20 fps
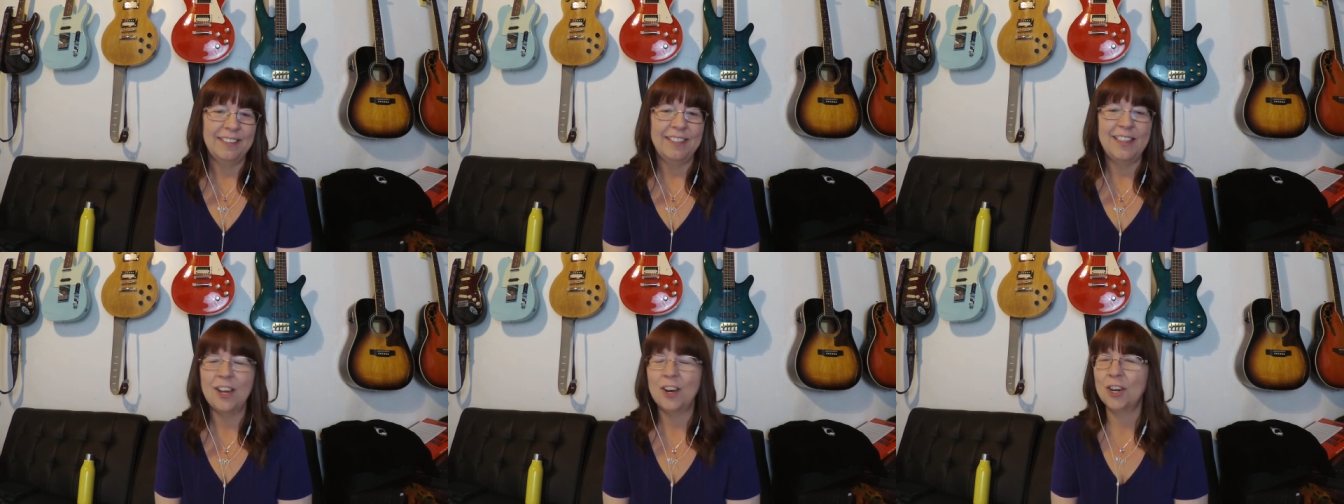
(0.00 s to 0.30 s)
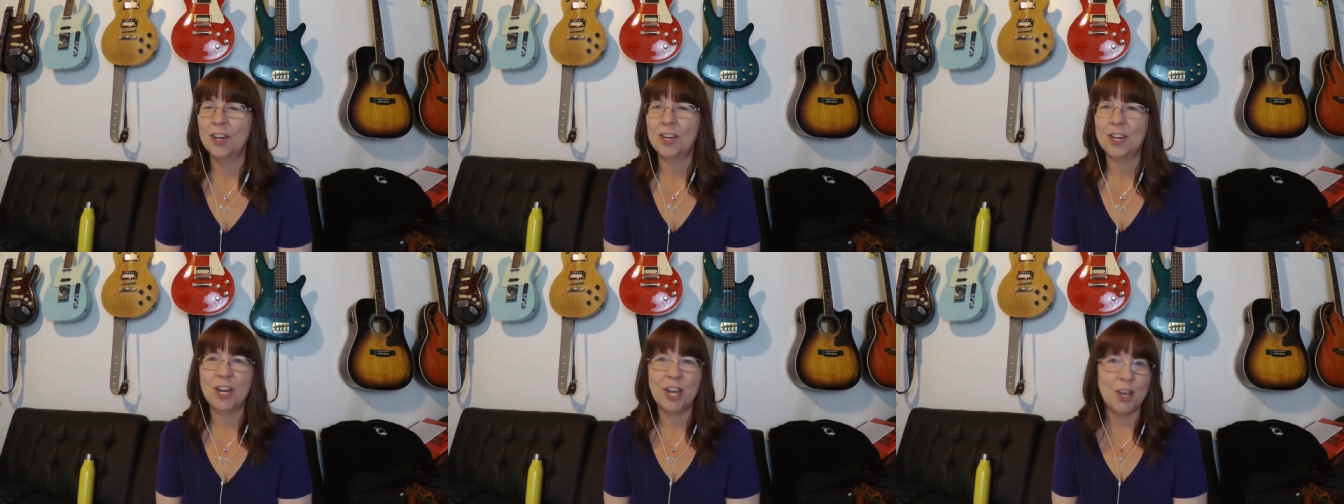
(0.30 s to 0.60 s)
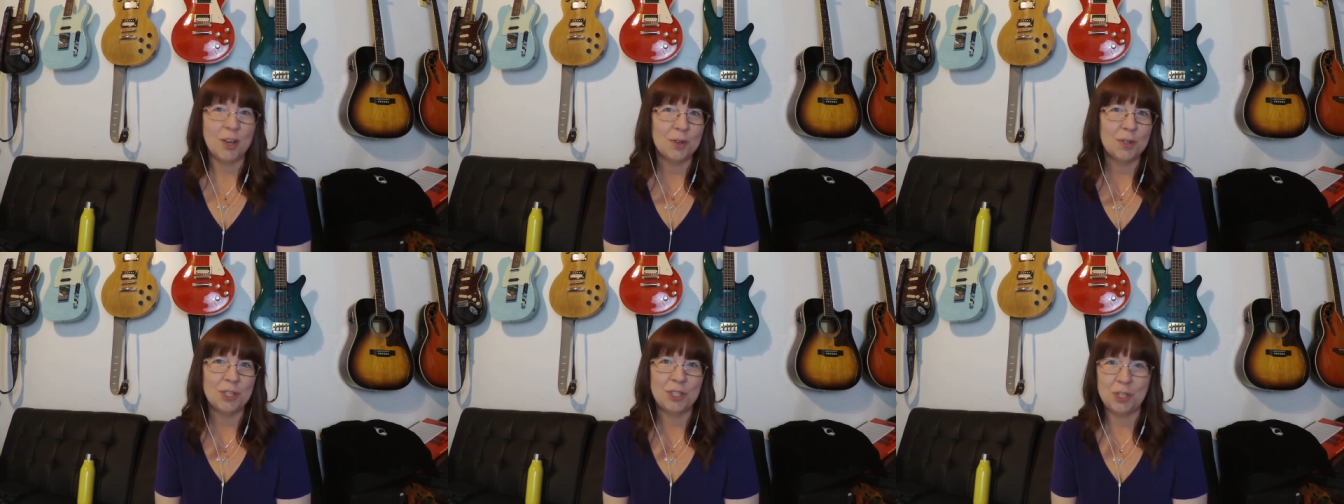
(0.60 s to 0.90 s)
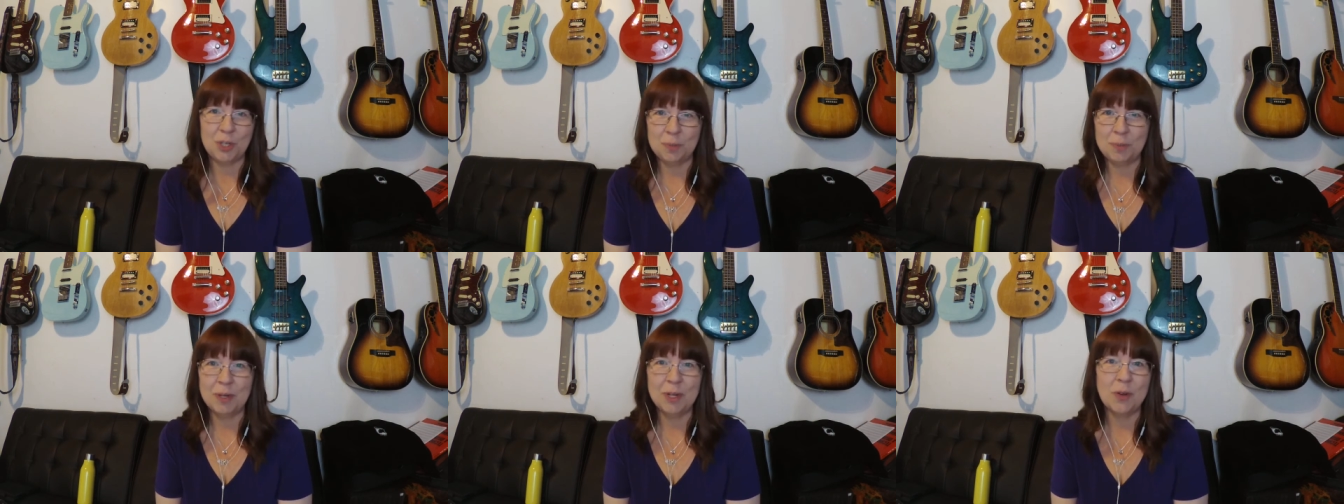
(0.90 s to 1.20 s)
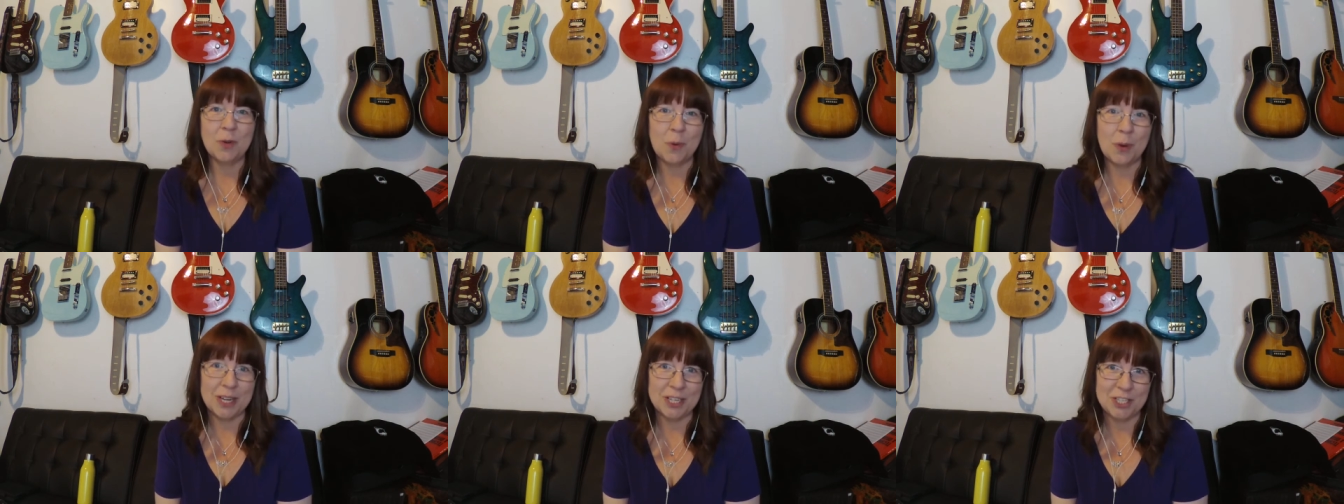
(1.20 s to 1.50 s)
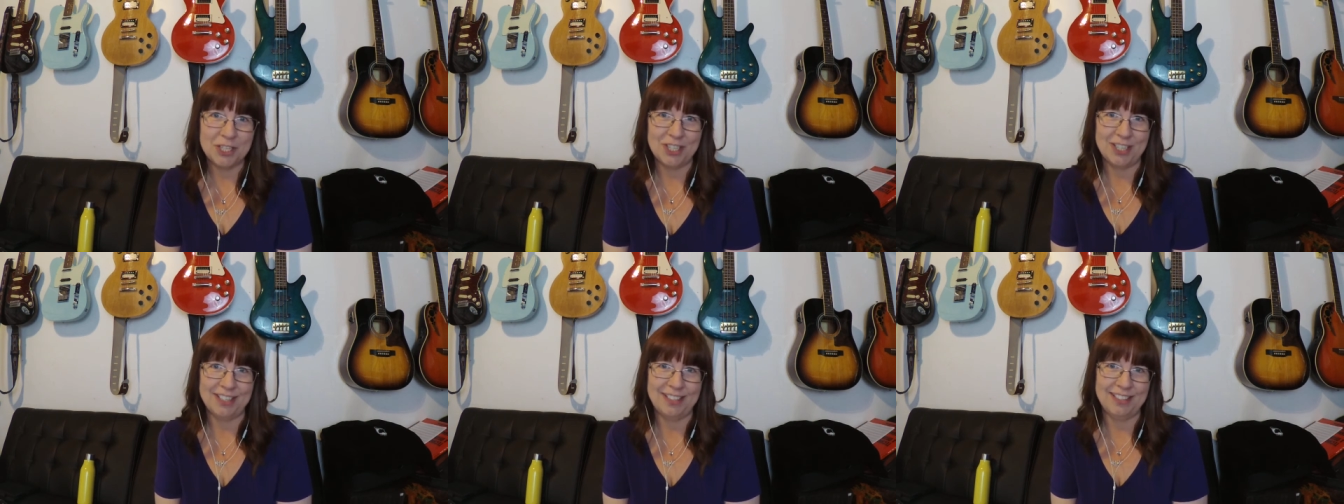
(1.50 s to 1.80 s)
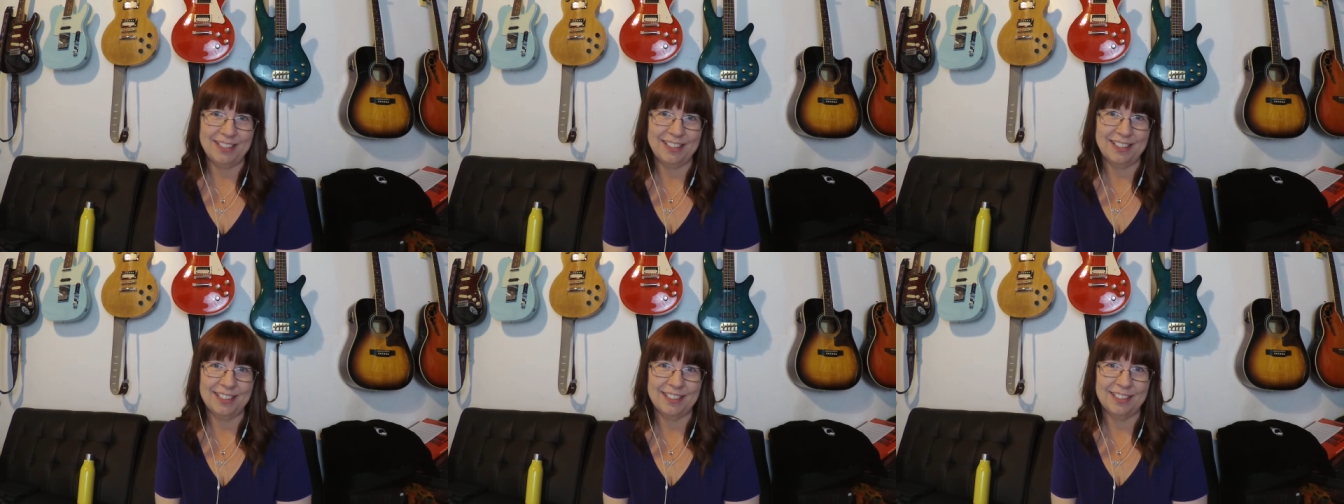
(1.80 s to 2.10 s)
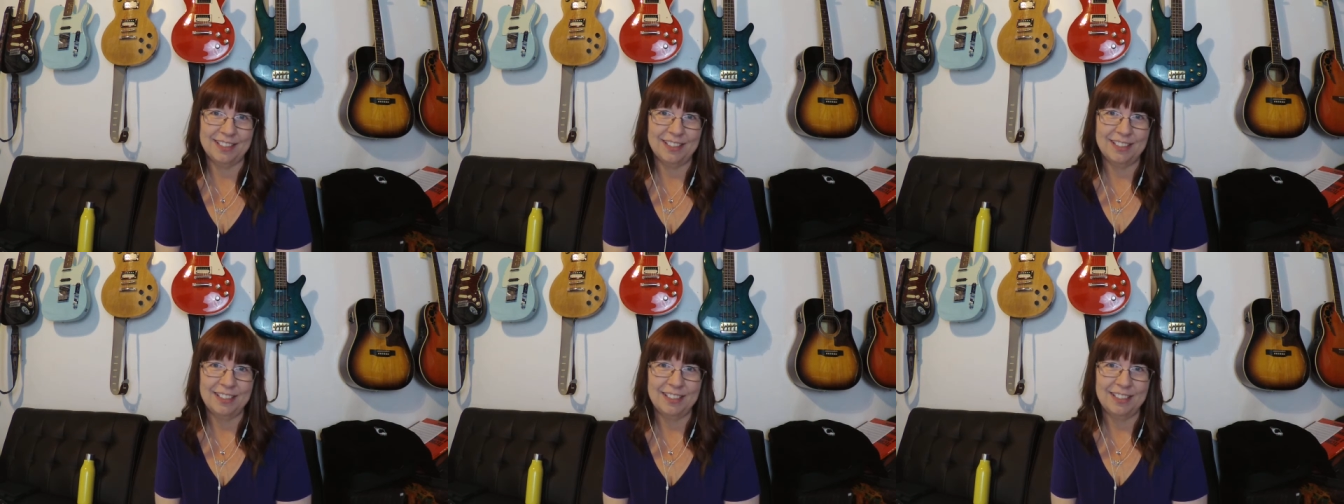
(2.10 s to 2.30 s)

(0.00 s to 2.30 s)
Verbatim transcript: there are no stupid questions.